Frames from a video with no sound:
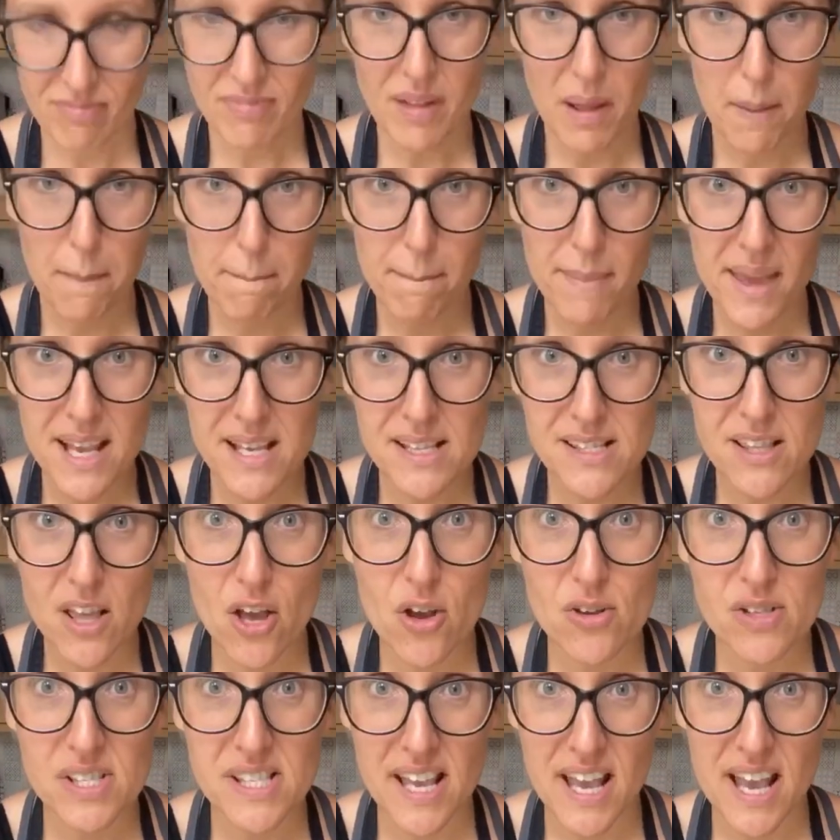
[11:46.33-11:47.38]
Mix
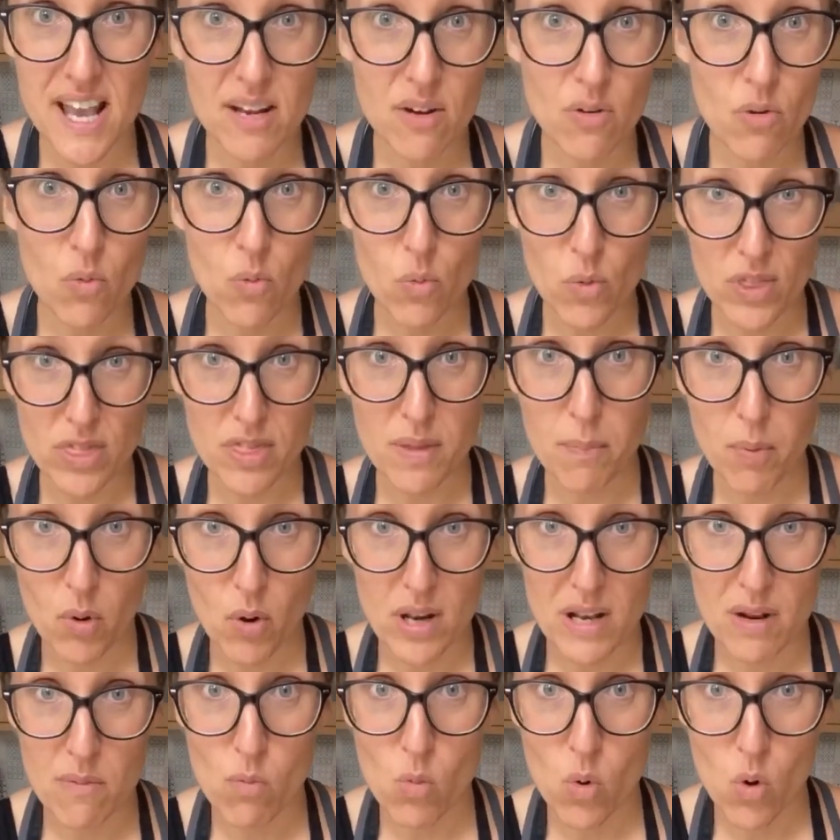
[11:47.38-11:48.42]
those in with the
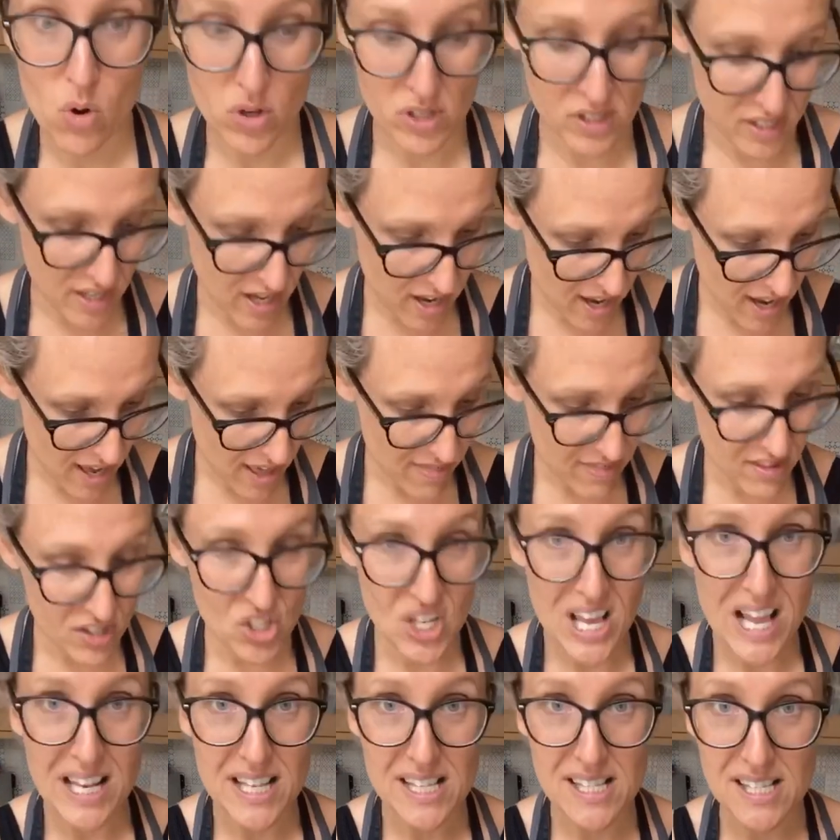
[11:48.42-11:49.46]
boiling water and the
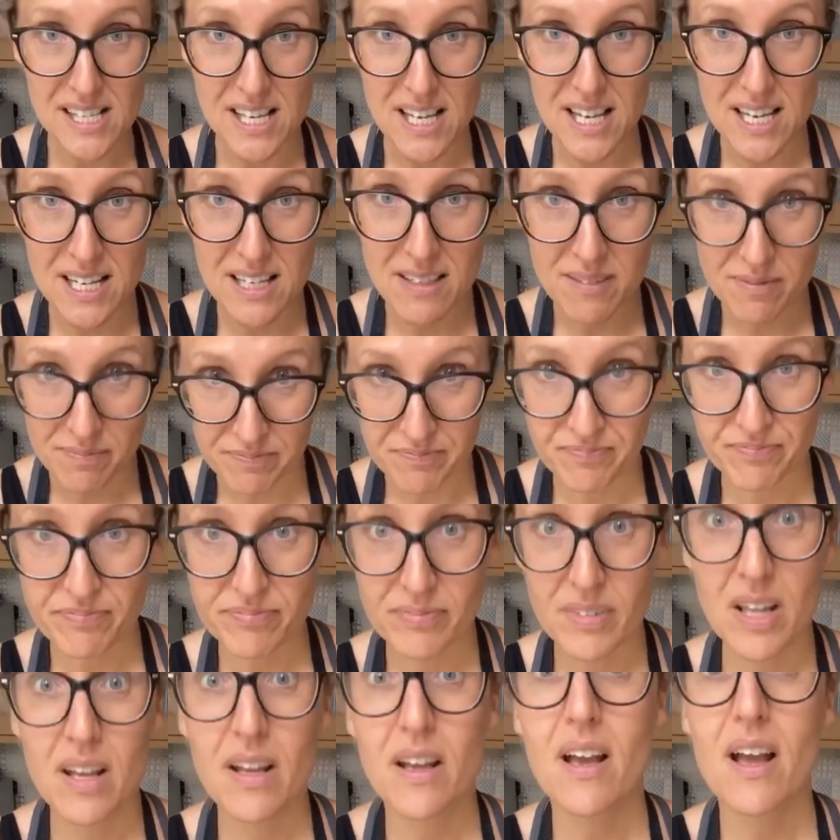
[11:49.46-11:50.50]
gelatine,
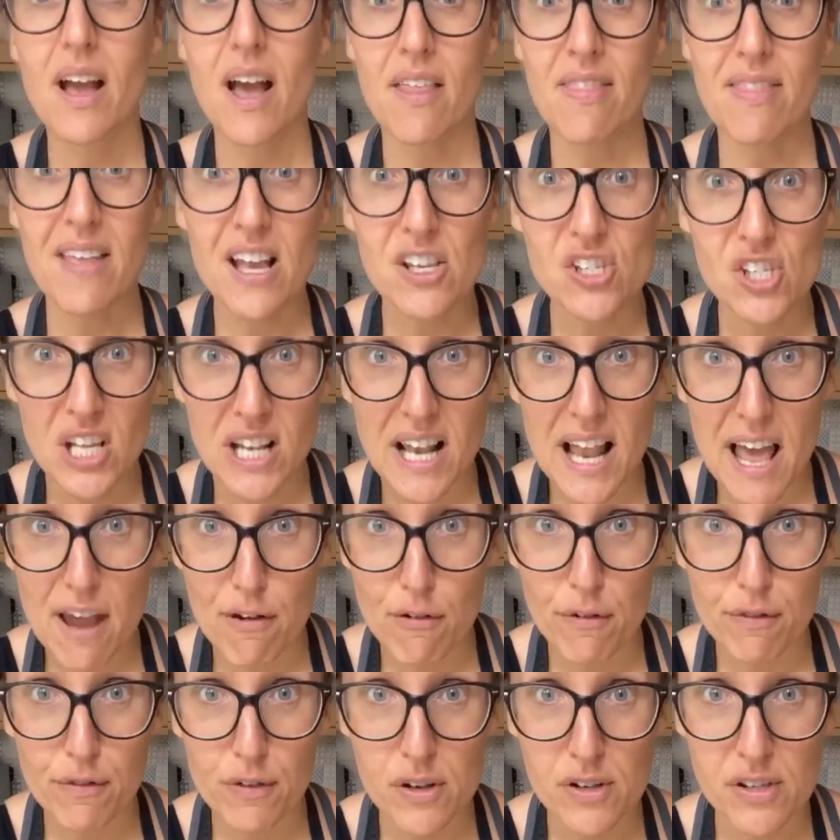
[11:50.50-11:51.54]
and that's your layer
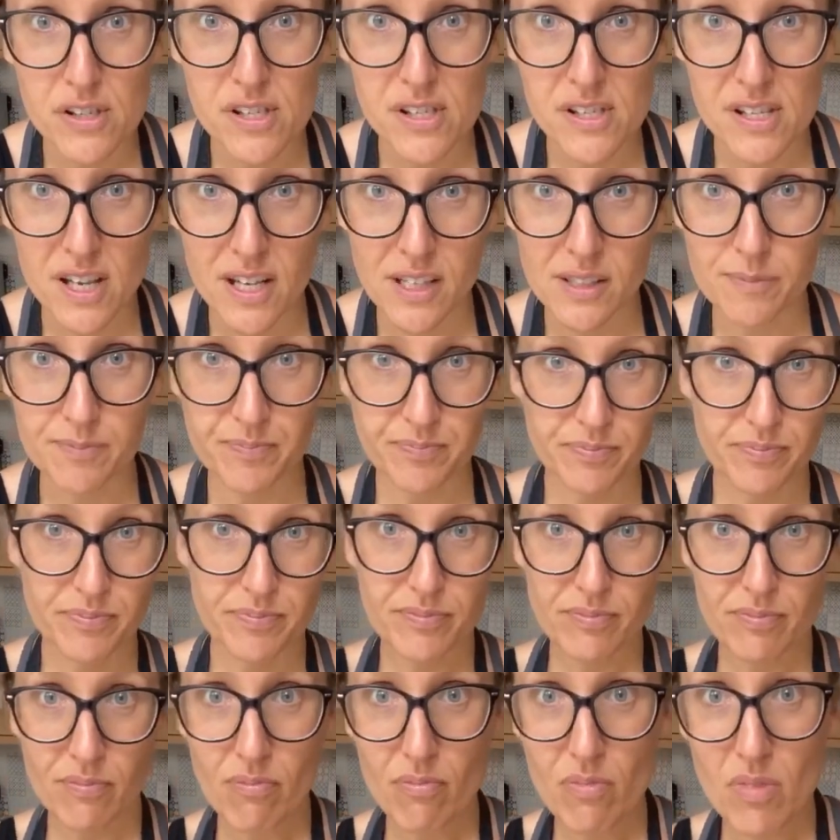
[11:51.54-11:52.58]
of custard.
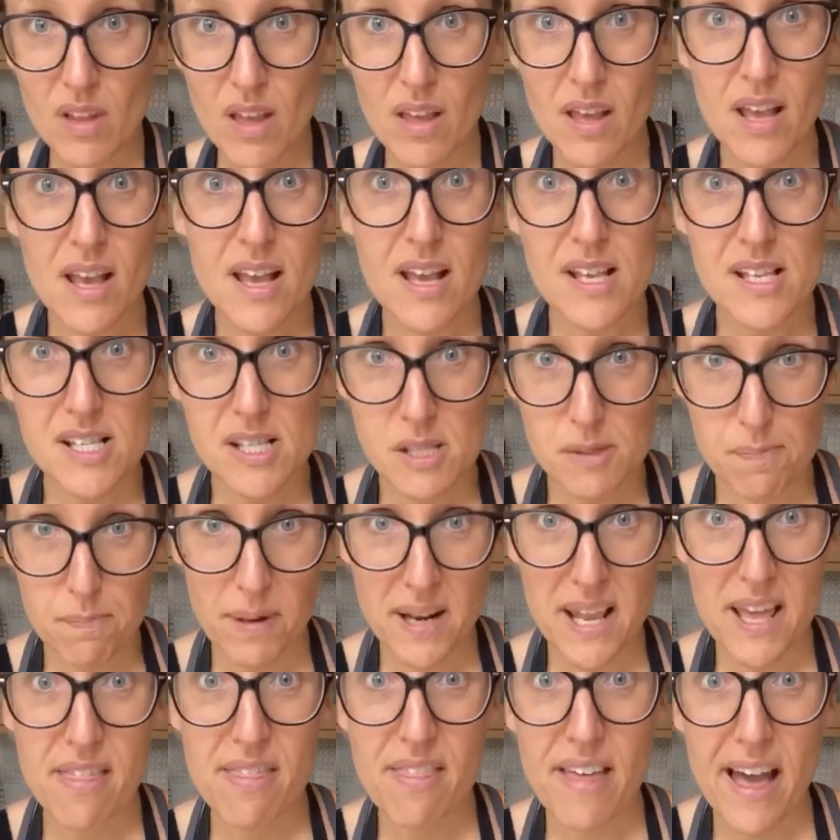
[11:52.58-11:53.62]

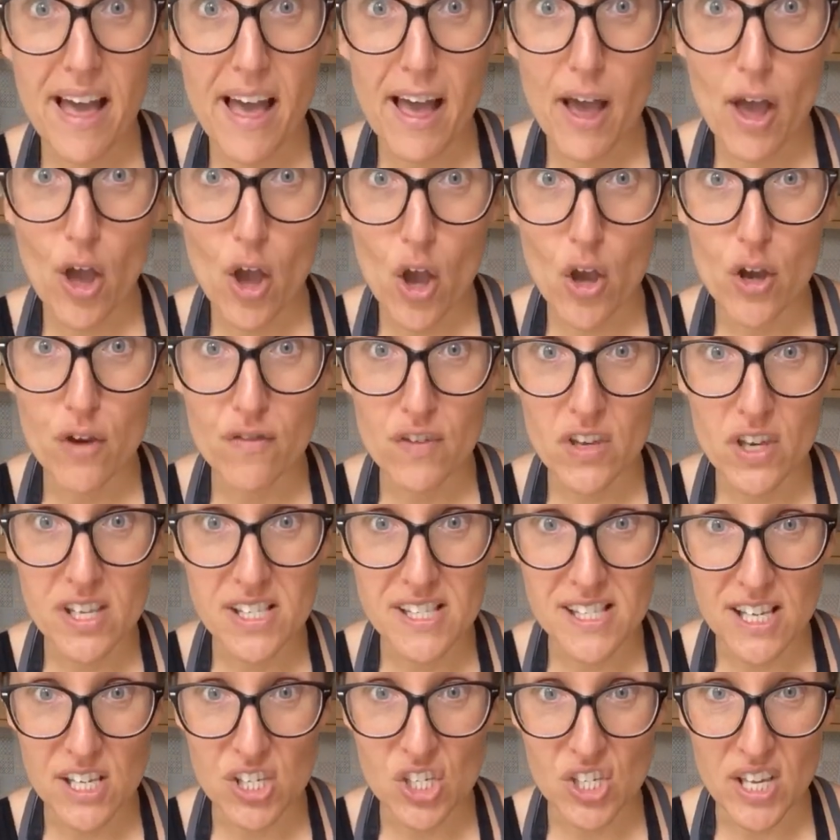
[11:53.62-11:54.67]
Split that over your
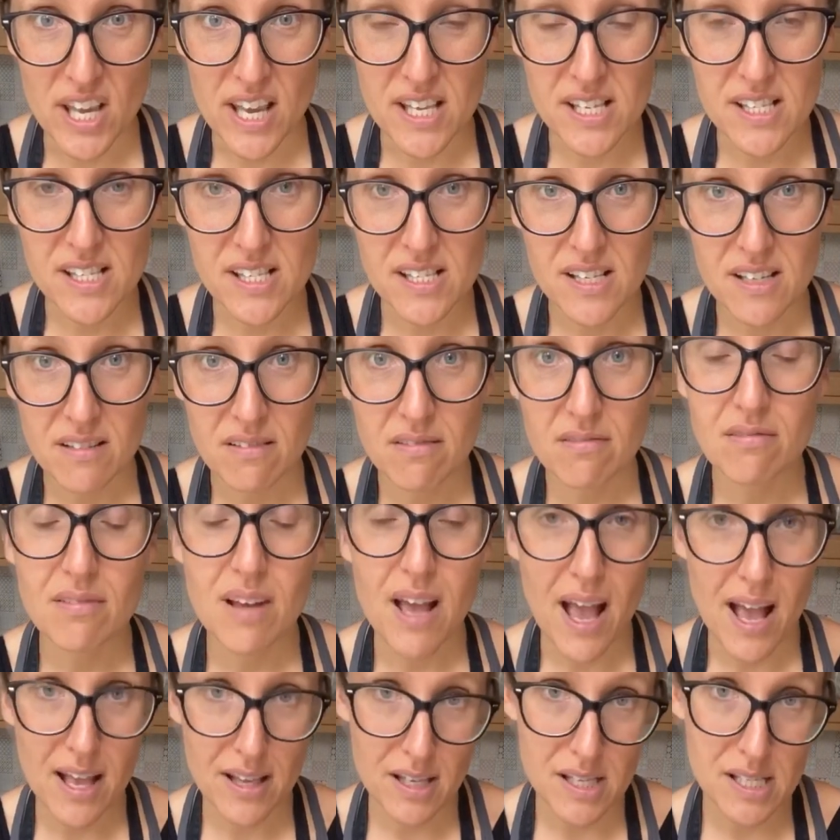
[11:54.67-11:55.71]
dishes
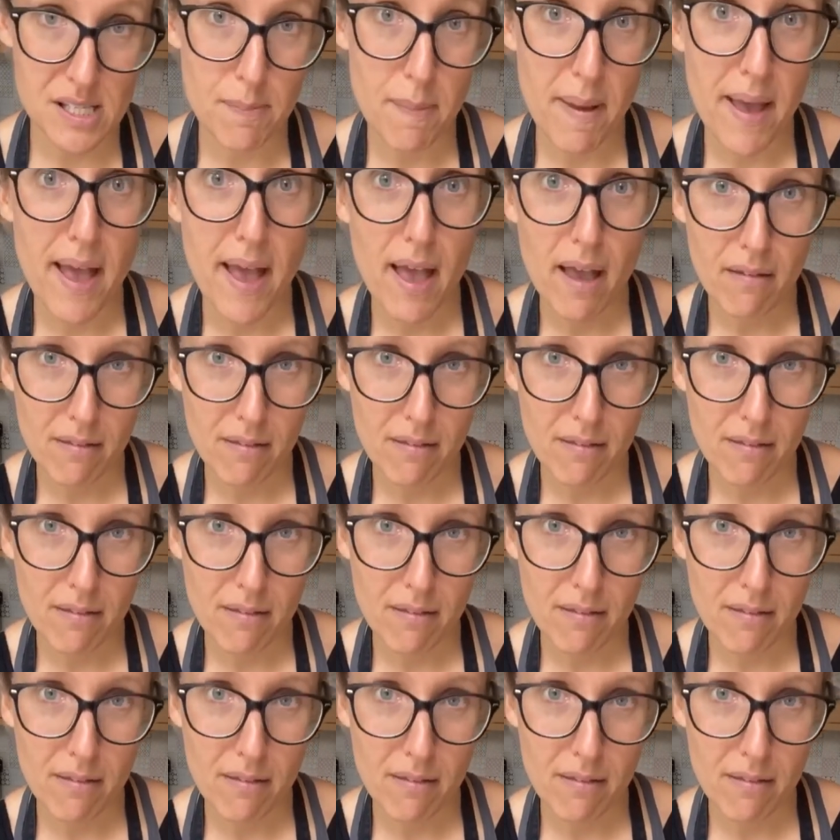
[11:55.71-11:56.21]
and your spare.